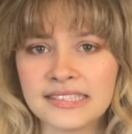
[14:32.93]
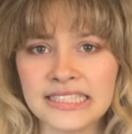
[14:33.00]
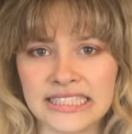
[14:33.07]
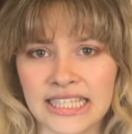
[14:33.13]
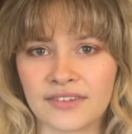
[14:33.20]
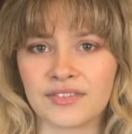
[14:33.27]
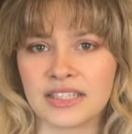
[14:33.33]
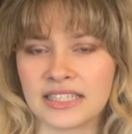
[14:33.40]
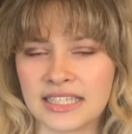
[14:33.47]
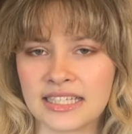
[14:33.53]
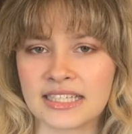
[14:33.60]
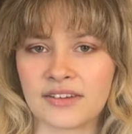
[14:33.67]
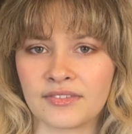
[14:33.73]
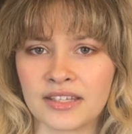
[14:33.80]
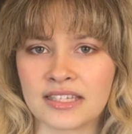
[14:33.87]

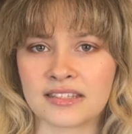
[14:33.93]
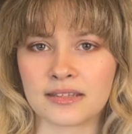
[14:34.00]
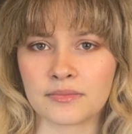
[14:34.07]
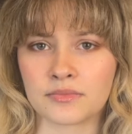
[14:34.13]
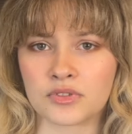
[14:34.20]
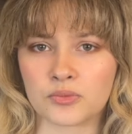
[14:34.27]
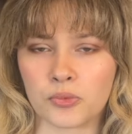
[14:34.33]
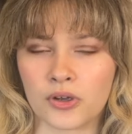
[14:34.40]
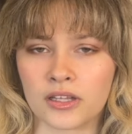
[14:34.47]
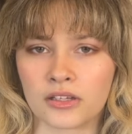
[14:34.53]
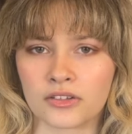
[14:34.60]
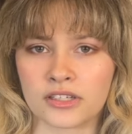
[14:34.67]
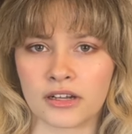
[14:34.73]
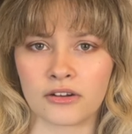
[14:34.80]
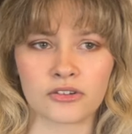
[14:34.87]
Definitely some spoiler
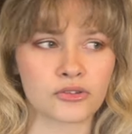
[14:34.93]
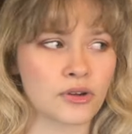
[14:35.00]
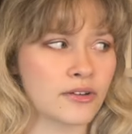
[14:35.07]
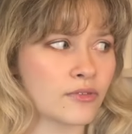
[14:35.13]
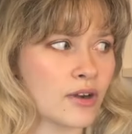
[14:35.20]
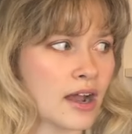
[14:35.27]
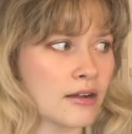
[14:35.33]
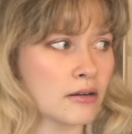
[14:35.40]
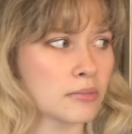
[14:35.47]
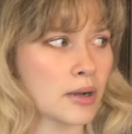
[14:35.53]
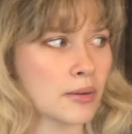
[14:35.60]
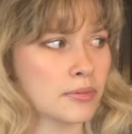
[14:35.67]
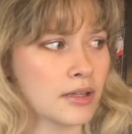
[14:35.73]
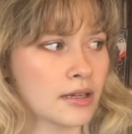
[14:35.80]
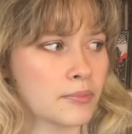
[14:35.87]
territory for High
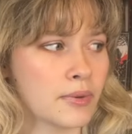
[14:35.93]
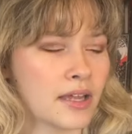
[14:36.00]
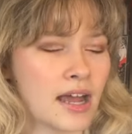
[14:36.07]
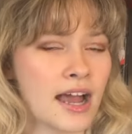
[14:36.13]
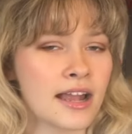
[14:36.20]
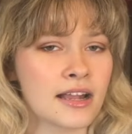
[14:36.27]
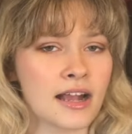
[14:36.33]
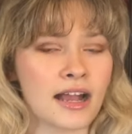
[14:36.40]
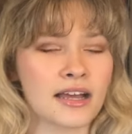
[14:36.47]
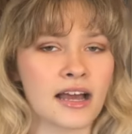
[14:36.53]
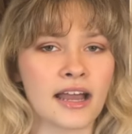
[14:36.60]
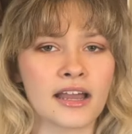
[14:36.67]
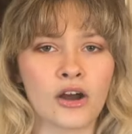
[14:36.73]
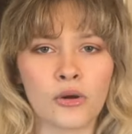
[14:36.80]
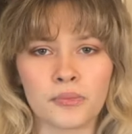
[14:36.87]
Republic, but
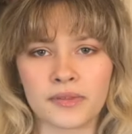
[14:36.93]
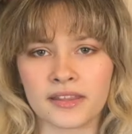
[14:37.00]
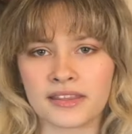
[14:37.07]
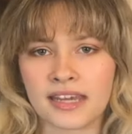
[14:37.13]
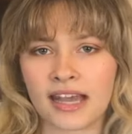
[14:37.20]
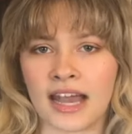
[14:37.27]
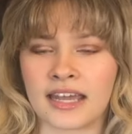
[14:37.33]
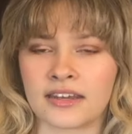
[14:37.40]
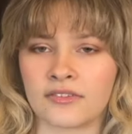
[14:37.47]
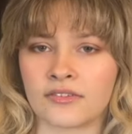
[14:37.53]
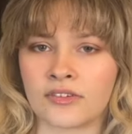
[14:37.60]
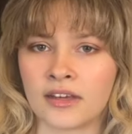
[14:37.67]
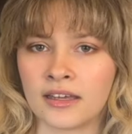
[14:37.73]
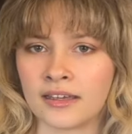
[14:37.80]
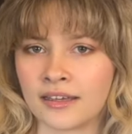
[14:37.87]
I hope that they kind of
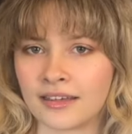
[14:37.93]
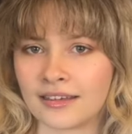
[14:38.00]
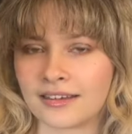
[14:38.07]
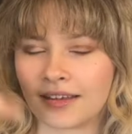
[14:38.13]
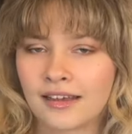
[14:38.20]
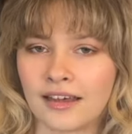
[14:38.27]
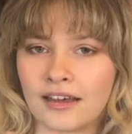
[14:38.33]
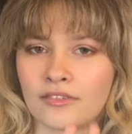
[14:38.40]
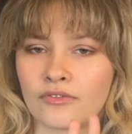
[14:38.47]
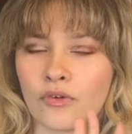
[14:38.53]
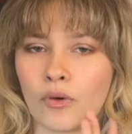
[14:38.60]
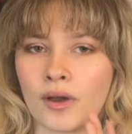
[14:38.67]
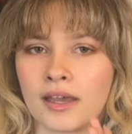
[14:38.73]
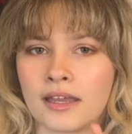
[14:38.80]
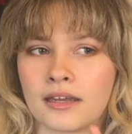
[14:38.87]

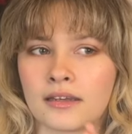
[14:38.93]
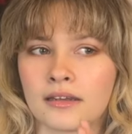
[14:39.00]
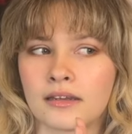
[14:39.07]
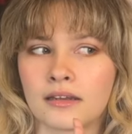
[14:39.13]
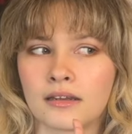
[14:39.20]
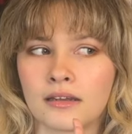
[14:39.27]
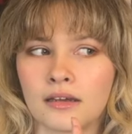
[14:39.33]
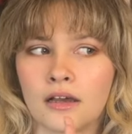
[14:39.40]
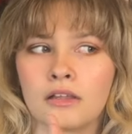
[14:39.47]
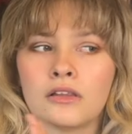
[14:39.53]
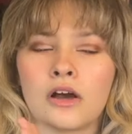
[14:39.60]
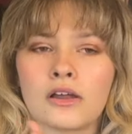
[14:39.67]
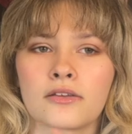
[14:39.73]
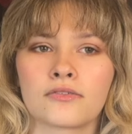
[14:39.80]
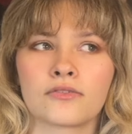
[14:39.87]
avoid a
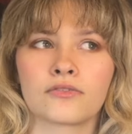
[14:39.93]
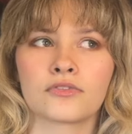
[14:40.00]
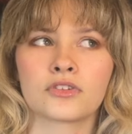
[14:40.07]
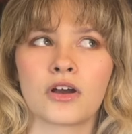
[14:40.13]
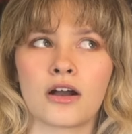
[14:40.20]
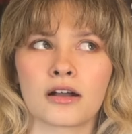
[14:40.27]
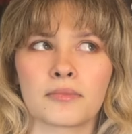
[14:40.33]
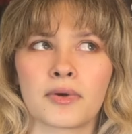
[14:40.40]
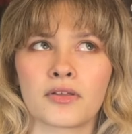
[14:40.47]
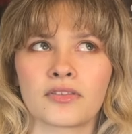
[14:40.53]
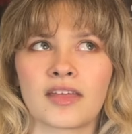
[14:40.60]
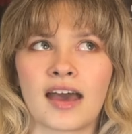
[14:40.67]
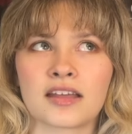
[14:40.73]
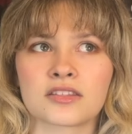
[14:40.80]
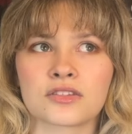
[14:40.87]
lot of talk about
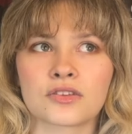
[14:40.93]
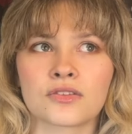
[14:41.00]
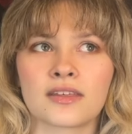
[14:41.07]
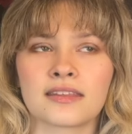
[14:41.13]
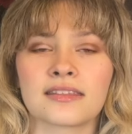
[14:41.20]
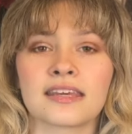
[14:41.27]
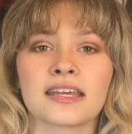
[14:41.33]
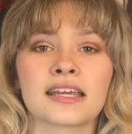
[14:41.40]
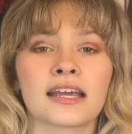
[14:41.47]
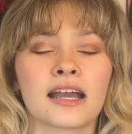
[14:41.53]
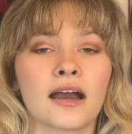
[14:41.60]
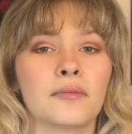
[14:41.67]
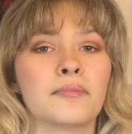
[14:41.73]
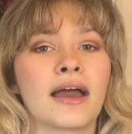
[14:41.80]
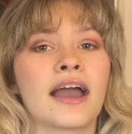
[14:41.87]
that so that they can
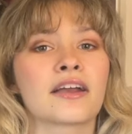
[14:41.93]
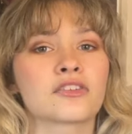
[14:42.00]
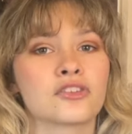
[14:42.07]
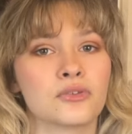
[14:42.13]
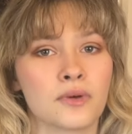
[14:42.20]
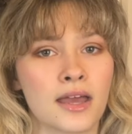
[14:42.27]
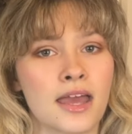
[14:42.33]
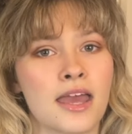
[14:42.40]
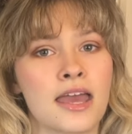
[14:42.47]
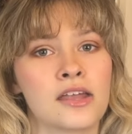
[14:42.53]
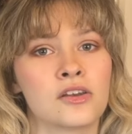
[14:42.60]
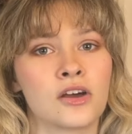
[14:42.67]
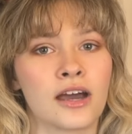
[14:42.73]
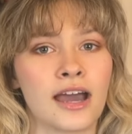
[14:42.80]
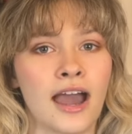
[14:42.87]
come back to it and
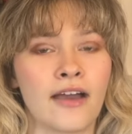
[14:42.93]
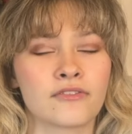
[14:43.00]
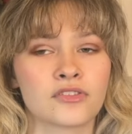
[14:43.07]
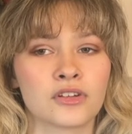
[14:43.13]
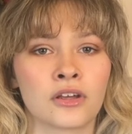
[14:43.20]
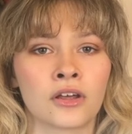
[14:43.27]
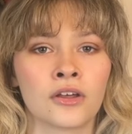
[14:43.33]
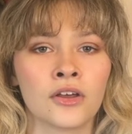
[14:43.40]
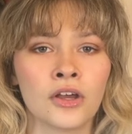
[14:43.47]
not have to